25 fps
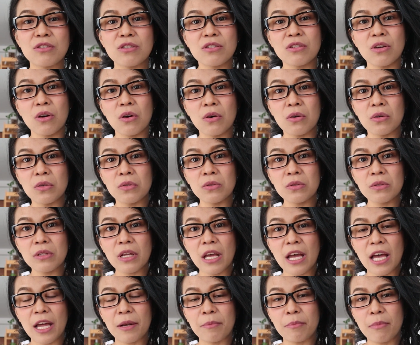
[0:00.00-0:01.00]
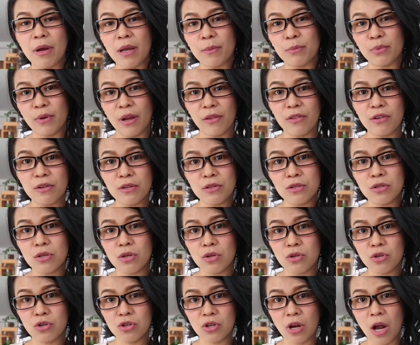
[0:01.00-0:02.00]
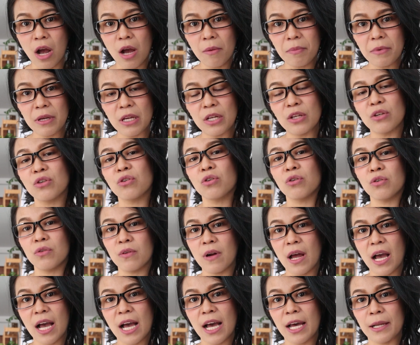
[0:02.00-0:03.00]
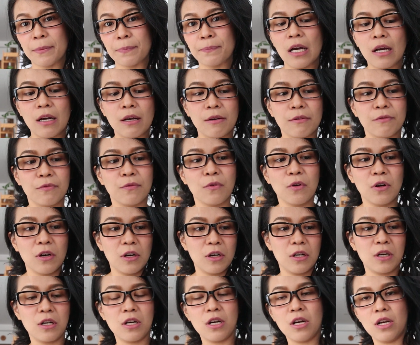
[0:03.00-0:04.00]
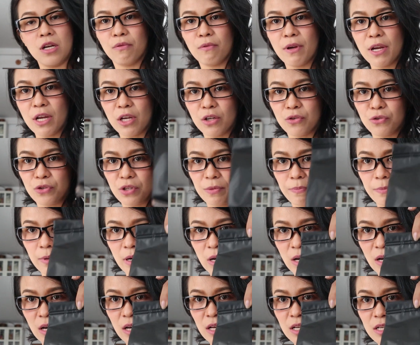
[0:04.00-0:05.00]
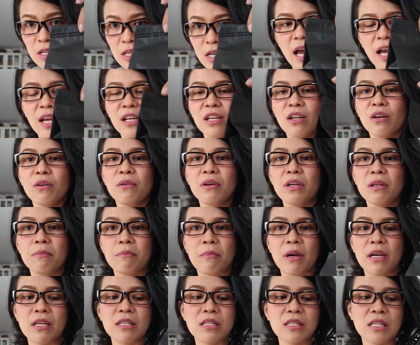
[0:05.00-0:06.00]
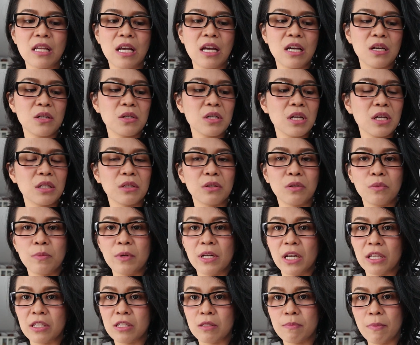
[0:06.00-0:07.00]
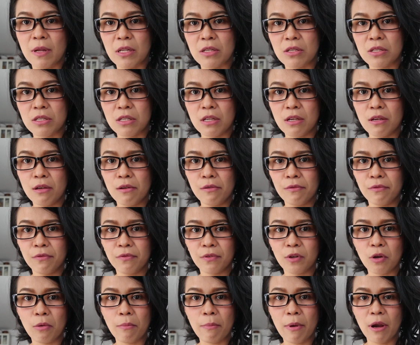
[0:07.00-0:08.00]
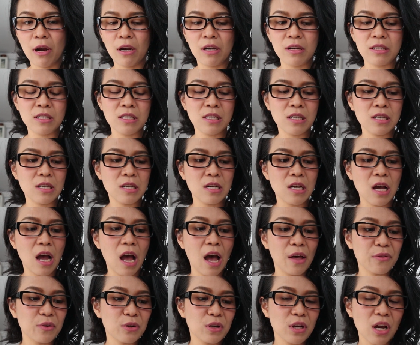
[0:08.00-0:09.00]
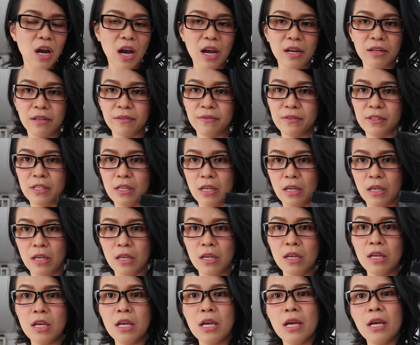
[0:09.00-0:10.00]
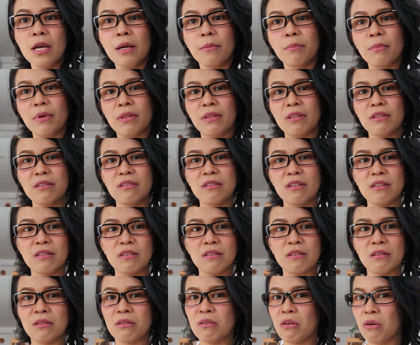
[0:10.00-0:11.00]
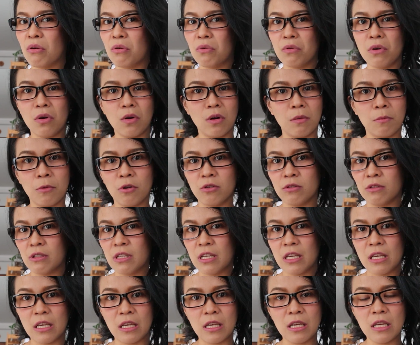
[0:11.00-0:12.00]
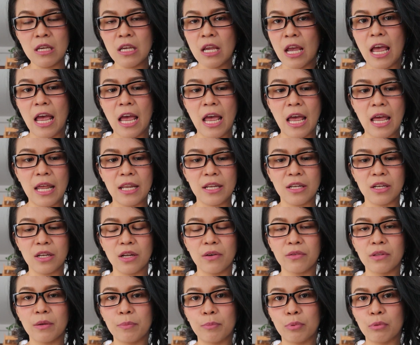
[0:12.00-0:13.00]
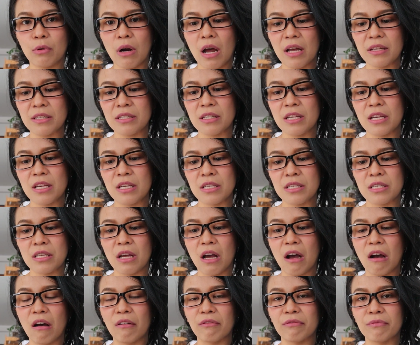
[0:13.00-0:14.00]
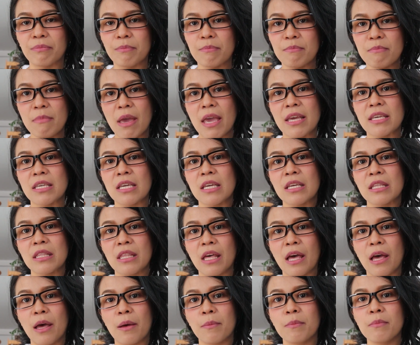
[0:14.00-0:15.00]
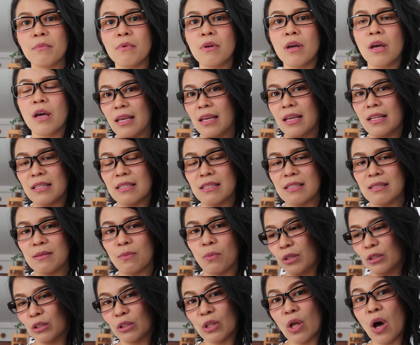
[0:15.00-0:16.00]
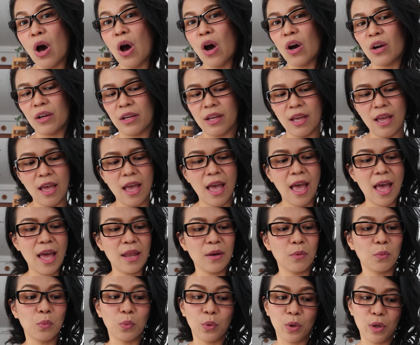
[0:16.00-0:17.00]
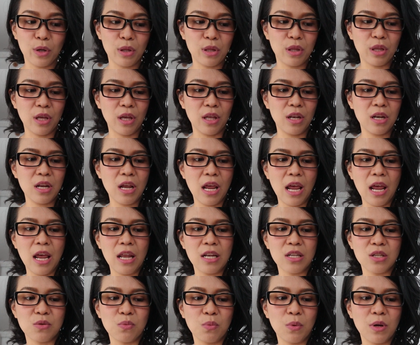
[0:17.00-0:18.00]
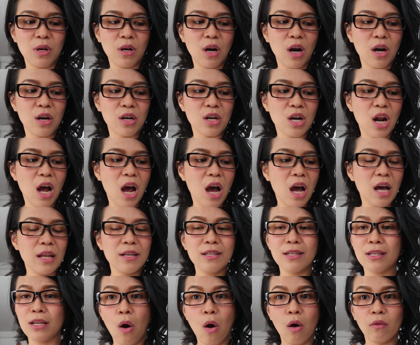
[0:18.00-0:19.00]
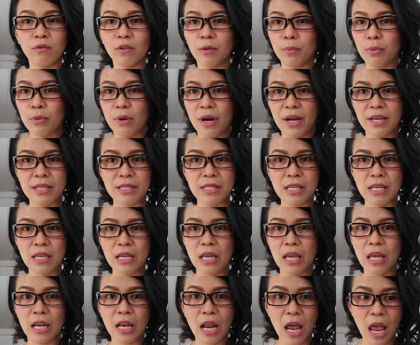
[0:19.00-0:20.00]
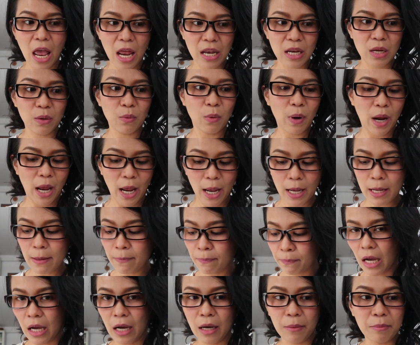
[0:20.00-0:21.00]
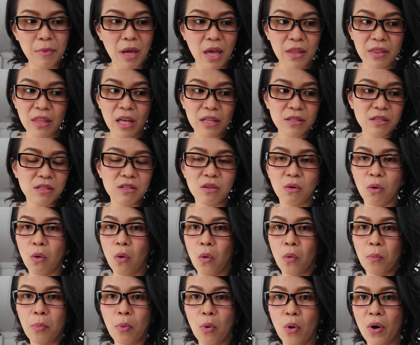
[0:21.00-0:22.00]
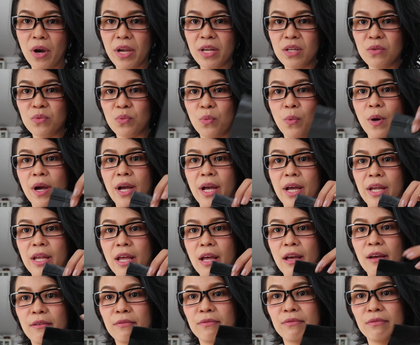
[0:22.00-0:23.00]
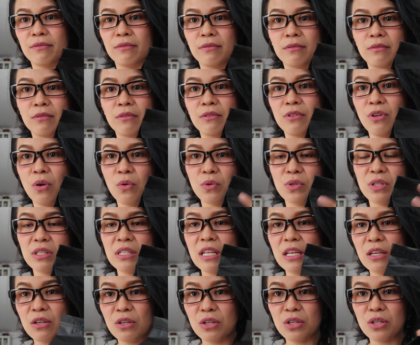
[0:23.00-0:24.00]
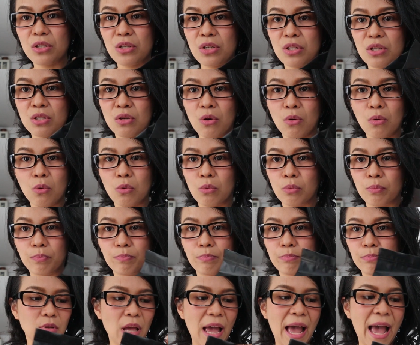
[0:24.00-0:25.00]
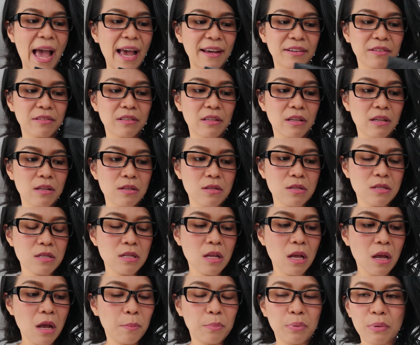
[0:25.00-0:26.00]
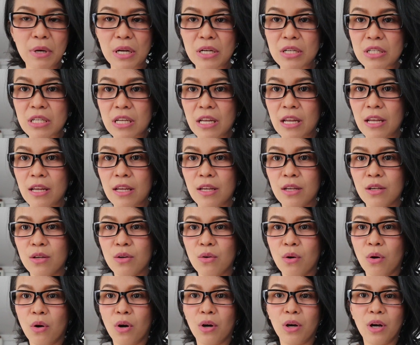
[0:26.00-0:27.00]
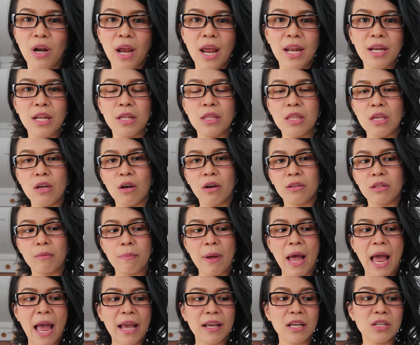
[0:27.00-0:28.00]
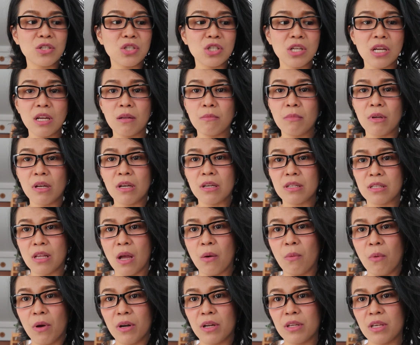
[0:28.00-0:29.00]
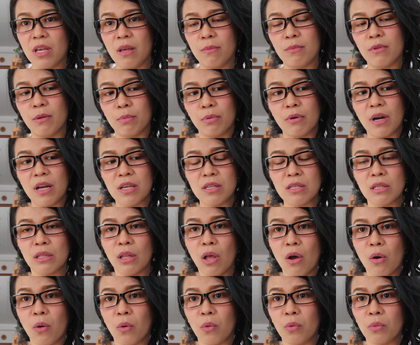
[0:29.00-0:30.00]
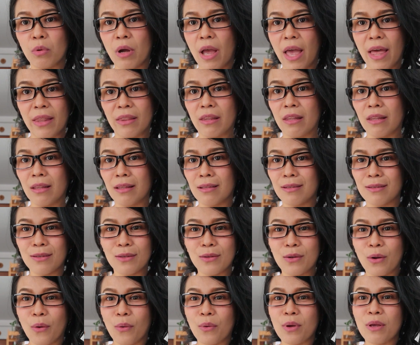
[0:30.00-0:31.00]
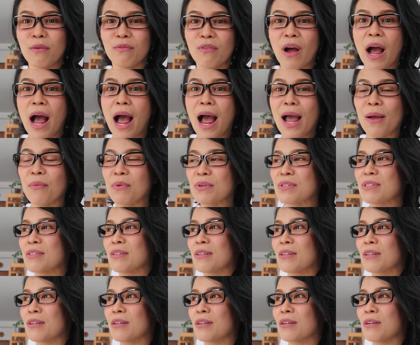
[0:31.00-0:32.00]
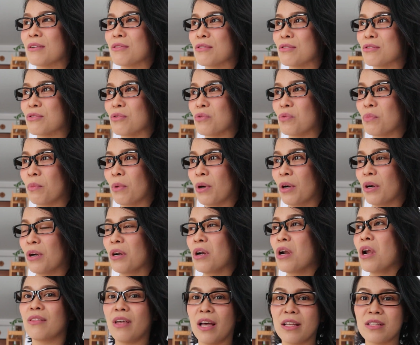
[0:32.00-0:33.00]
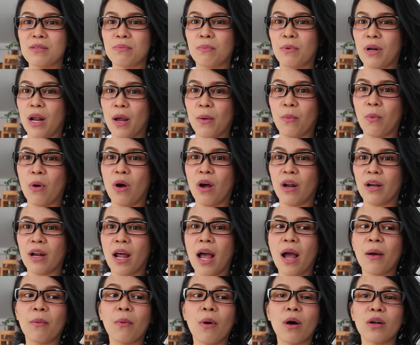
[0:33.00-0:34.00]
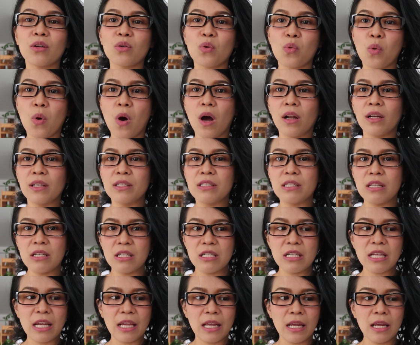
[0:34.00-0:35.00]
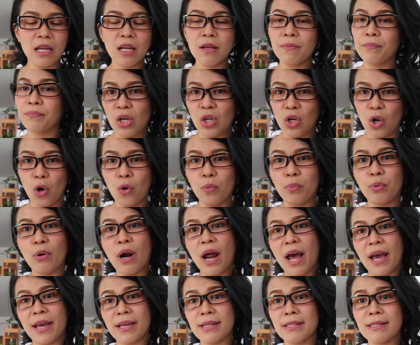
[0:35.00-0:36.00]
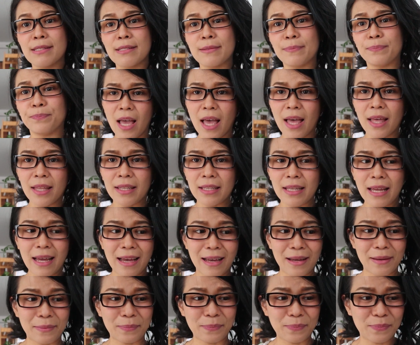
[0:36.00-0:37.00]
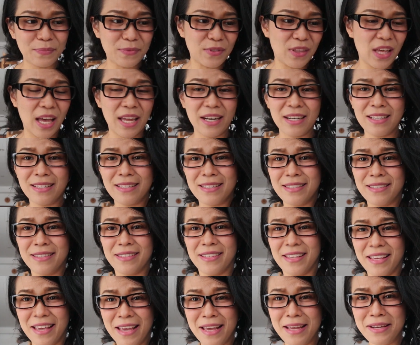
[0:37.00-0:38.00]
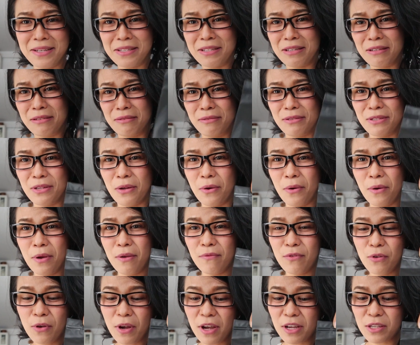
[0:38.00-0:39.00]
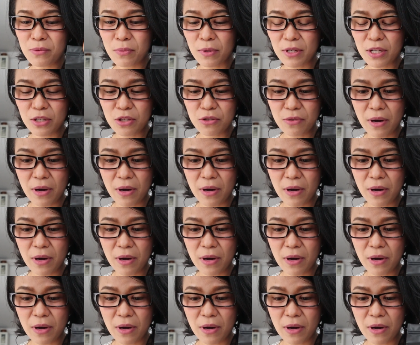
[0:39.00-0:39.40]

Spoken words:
sold at my brother's shop in Korat for 300 baht. I know it might sound a little bit expensive compared to other kind of tea, but this is no normal tea, and the process of making them, it's long and worth it, and we are not overpricing in any way, and that's the whole point why I have no stickers, no access printing or anything on the packaging, because I want to keep the price low. And you know, if I was a consumer, that's what I want quality tea, low price, and that is it. So if you guys want to